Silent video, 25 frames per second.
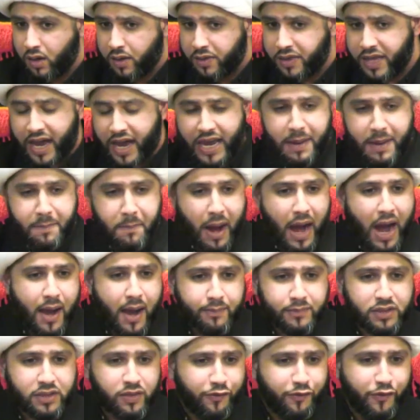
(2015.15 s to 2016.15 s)
The
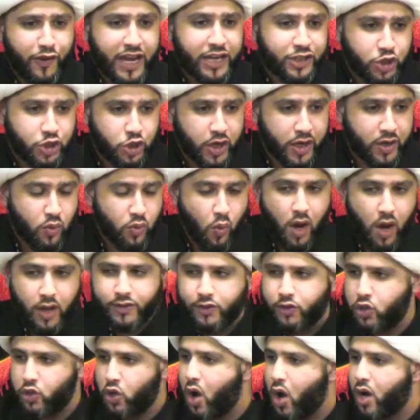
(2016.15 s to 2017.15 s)
Imam's vision
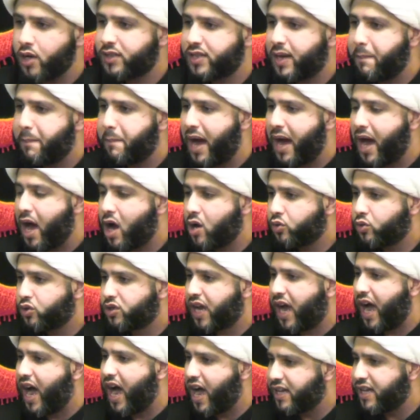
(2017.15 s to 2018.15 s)
was not about
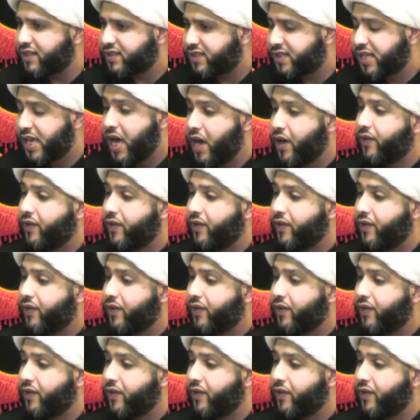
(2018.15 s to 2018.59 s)
us